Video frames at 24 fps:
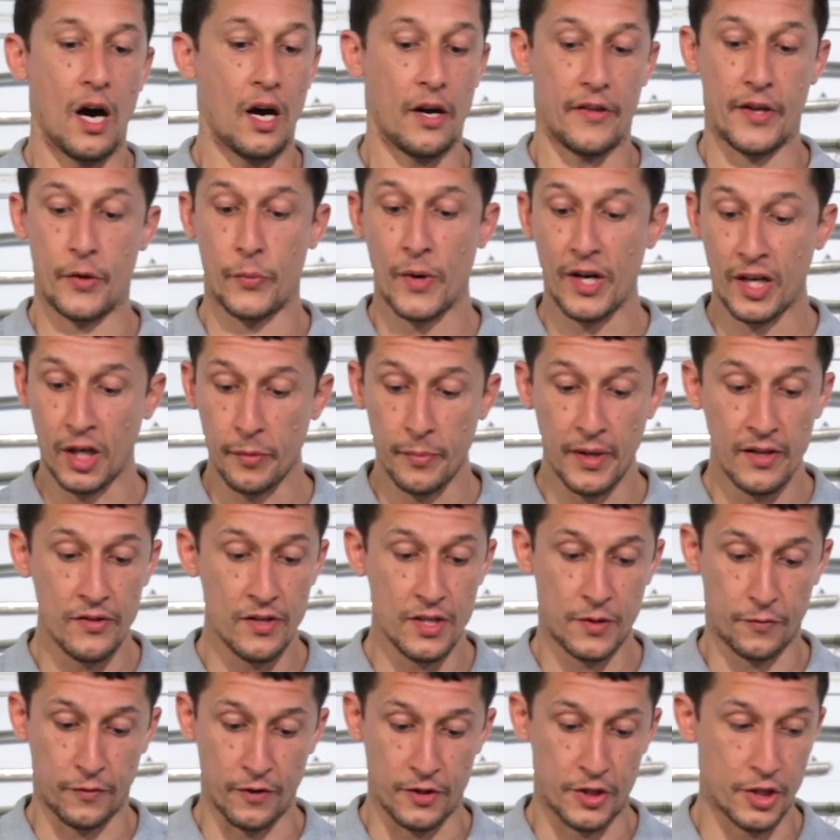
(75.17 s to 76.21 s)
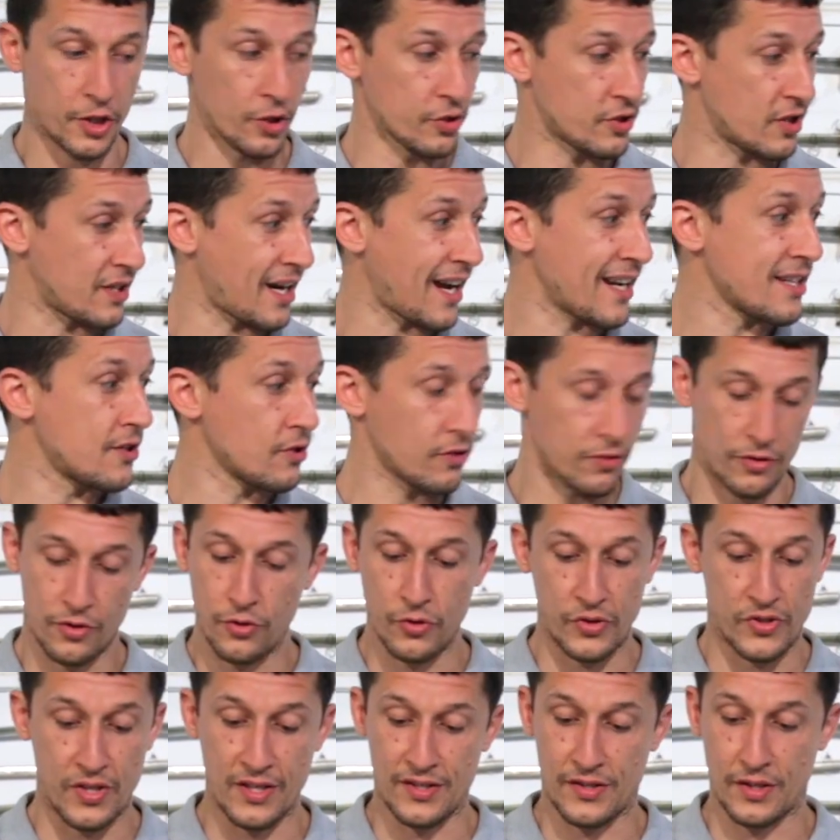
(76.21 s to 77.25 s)
They recommend this for children. I don't
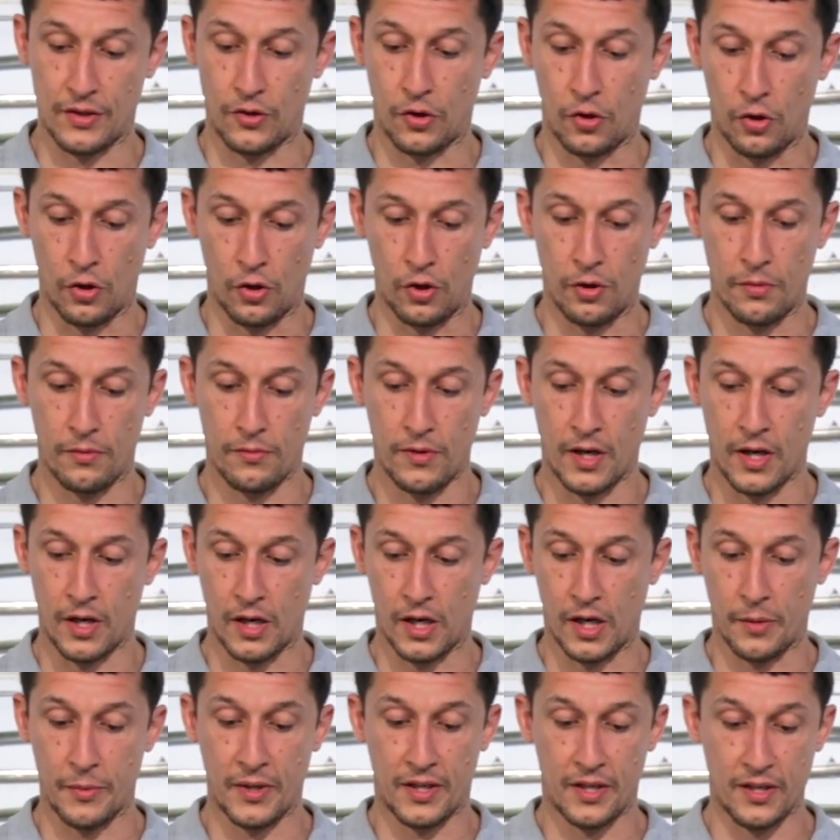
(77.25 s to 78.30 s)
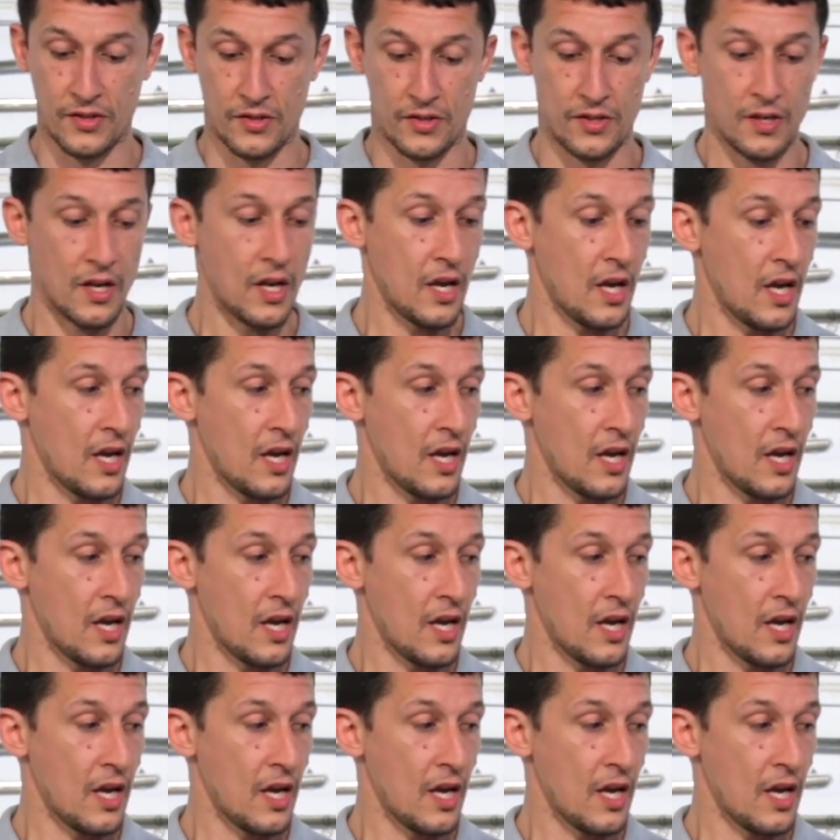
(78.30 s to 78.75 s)
use these at all because